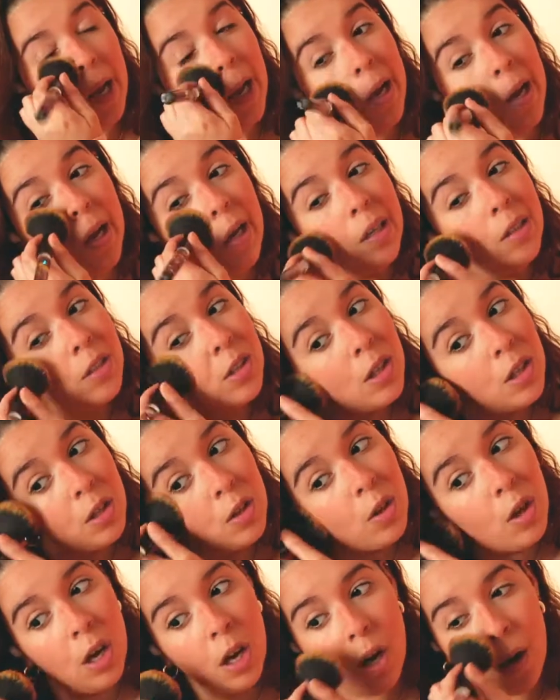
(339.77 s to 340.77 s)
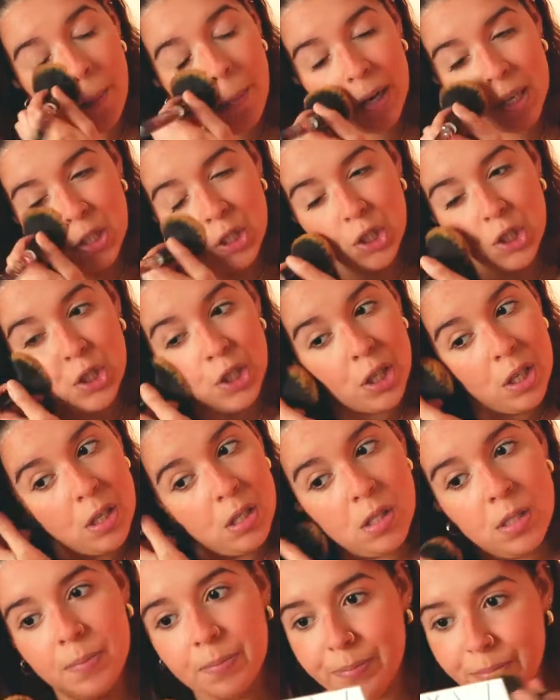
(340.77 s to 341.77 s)
And along my
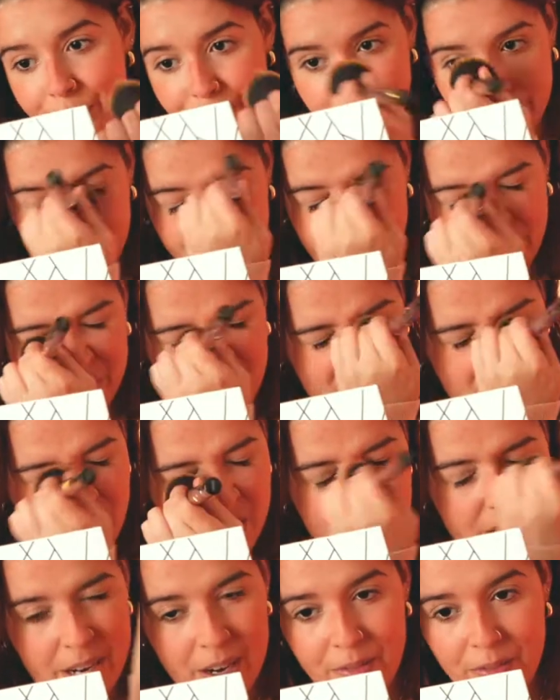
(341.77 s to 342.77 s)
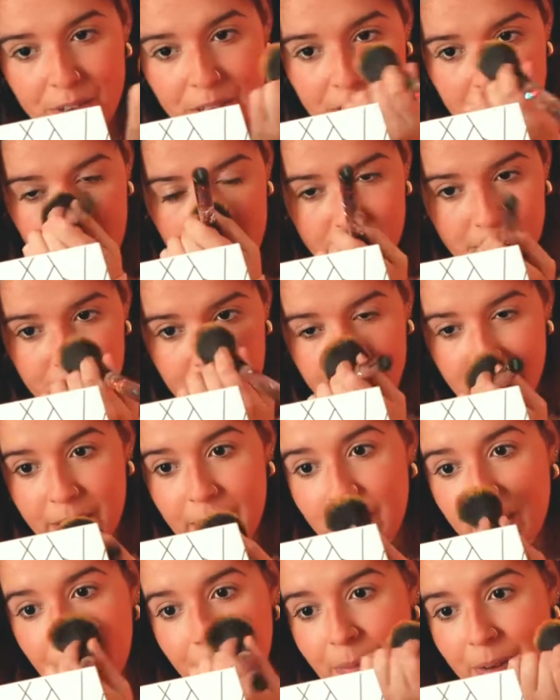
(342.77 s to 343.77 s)
cheeks. That's what I get for not
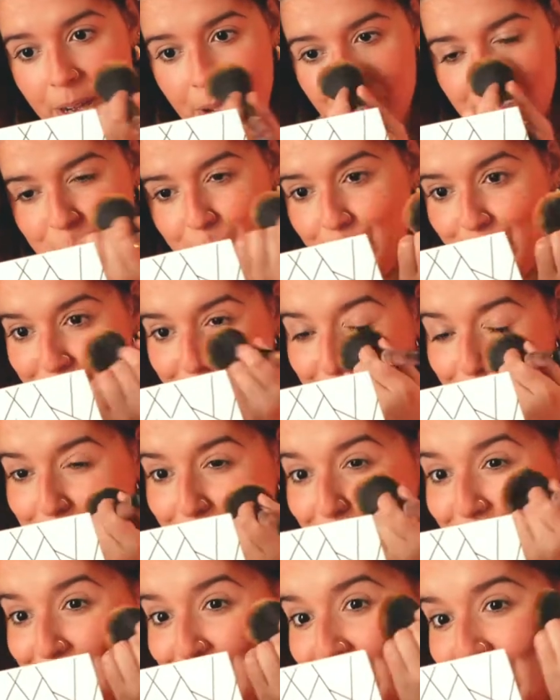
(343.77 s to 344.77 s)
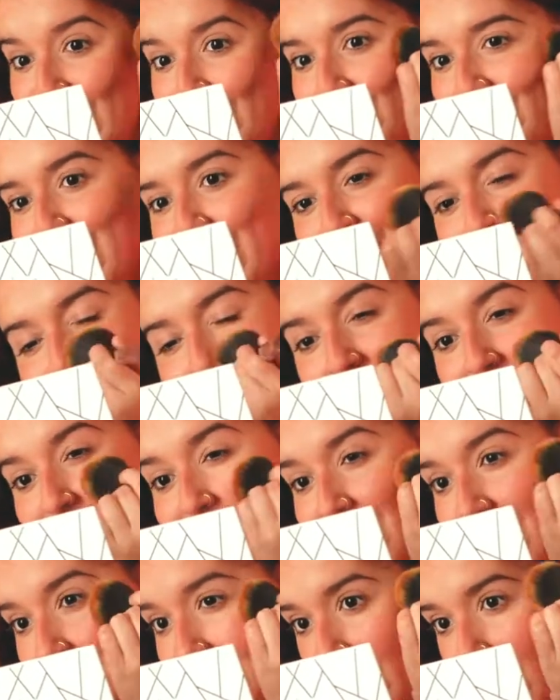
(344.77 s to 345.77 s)
looking while I was putting the blush on, because now I
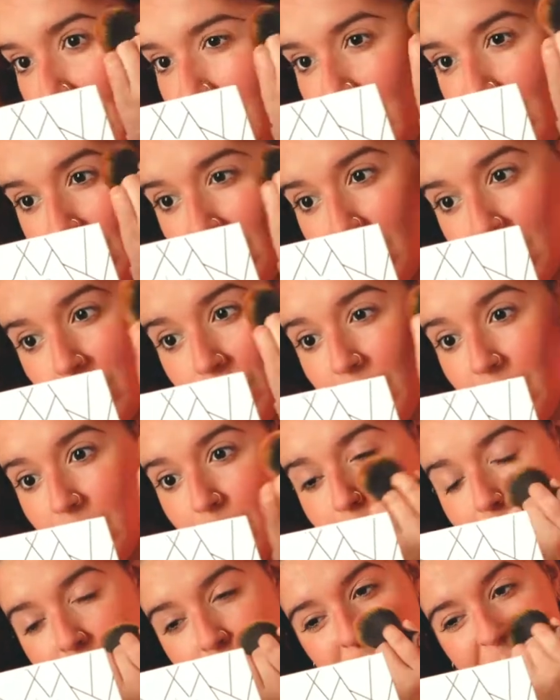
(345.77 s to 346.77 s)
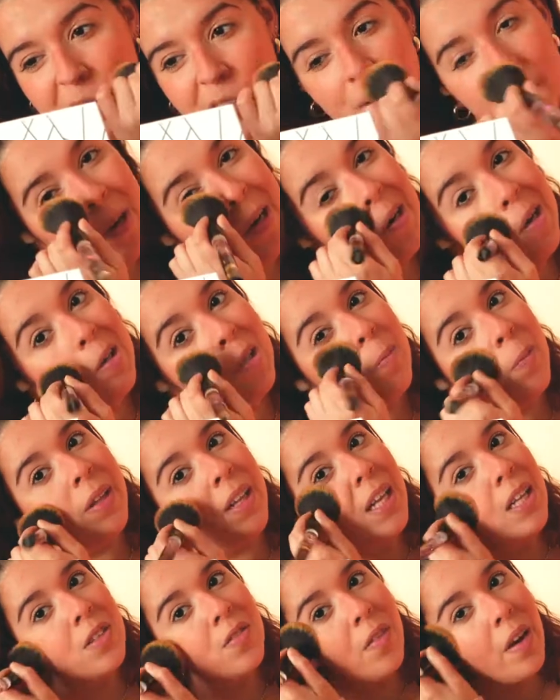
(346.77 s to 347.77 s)
definitely have a little bit too much on my nose, but
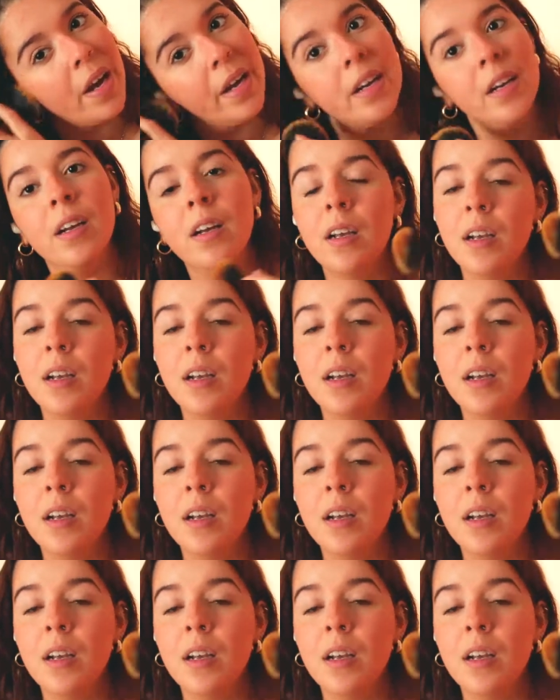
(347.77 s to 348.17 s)
that's fine.